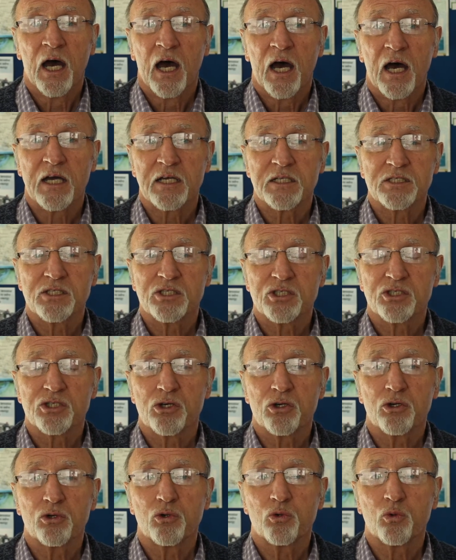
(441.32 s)
And
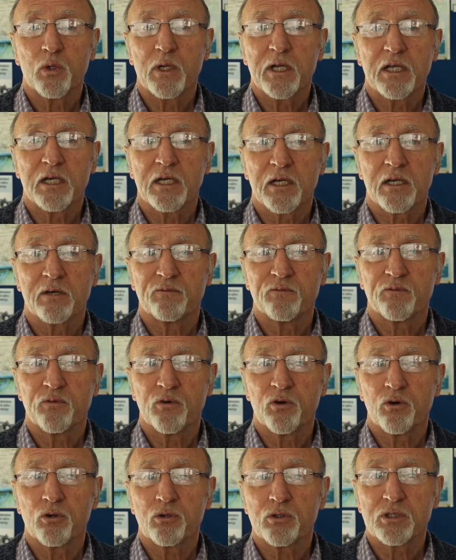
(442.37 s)
so we can
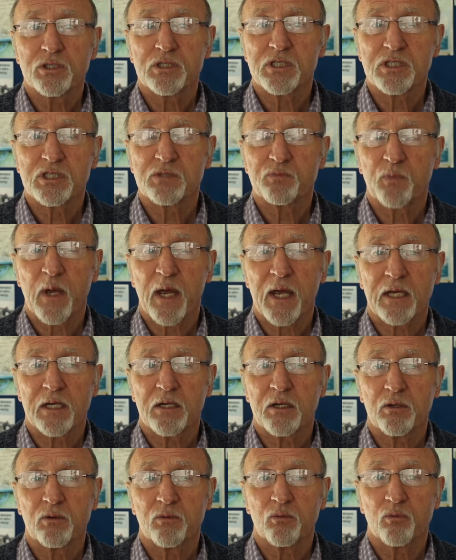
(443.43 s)
afford to
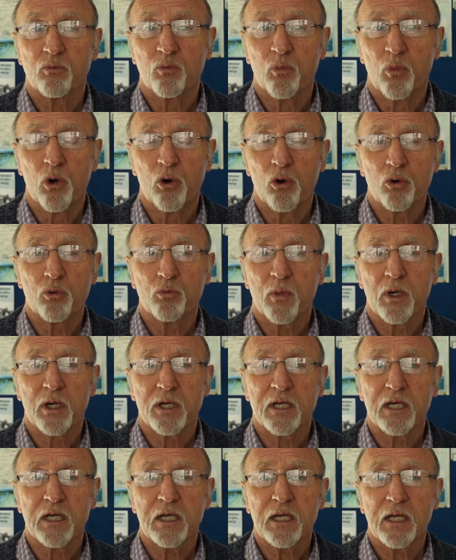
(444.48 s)
spend more
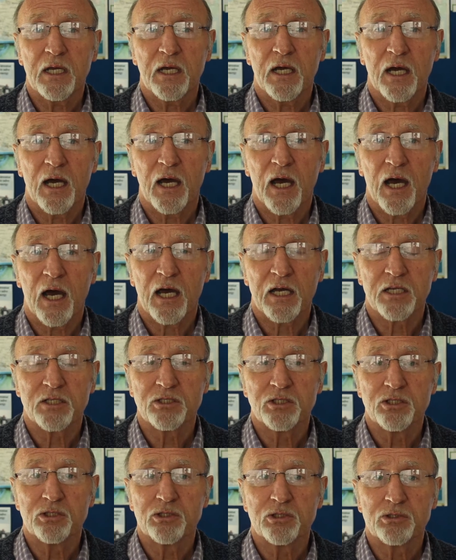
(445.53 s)
money
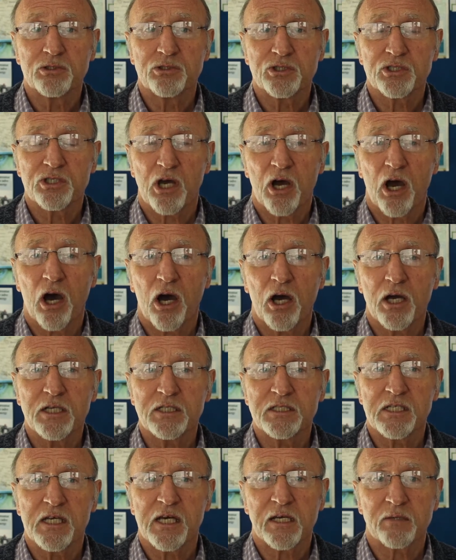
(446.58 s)
and use
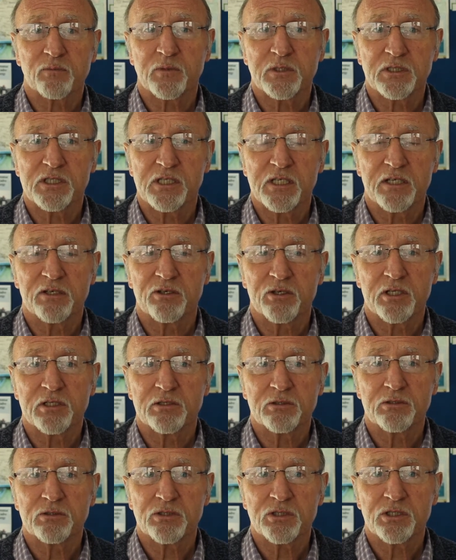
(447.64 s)
high-tech
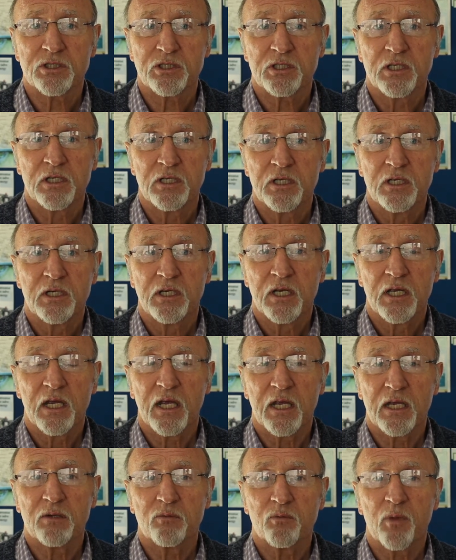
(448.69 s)
materials
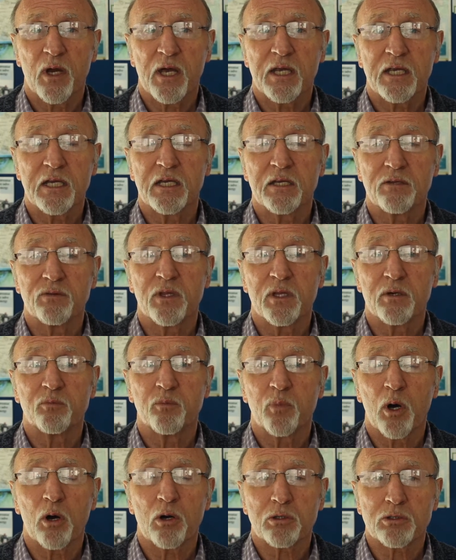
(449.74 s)
in making the
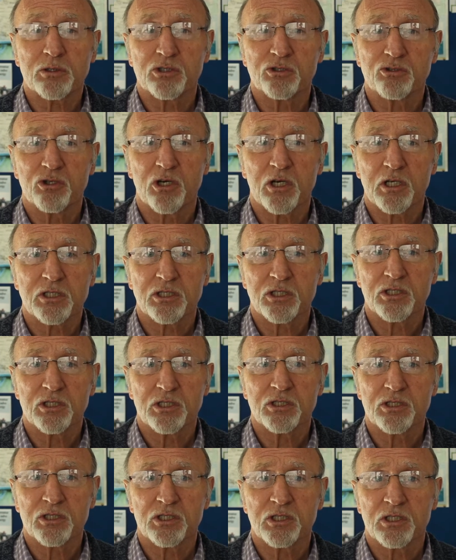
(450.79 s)
box
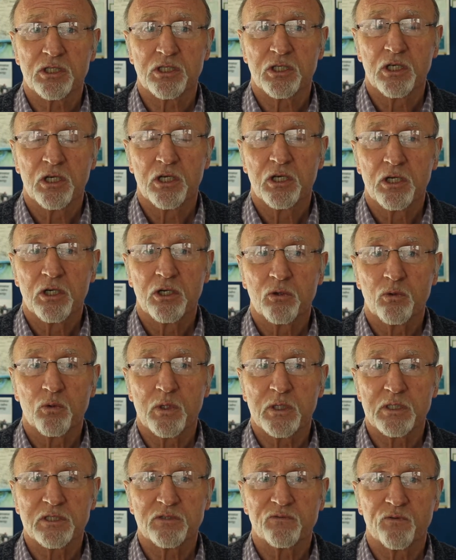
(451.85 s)
structures
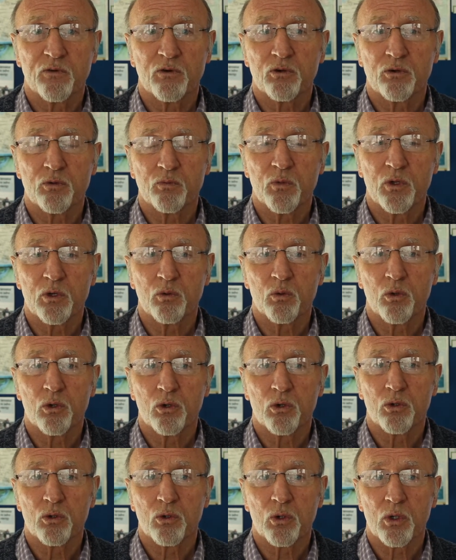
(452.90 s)
which form the
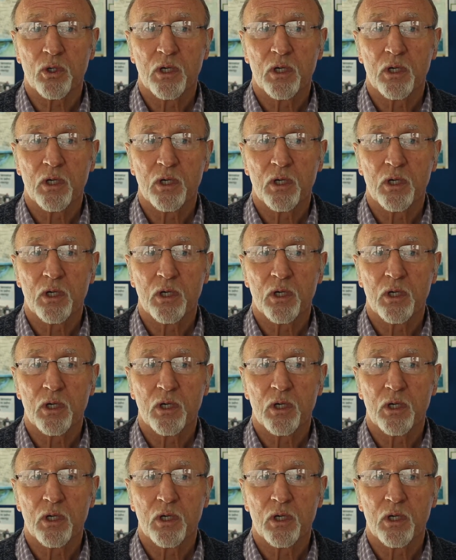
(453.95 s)
wall.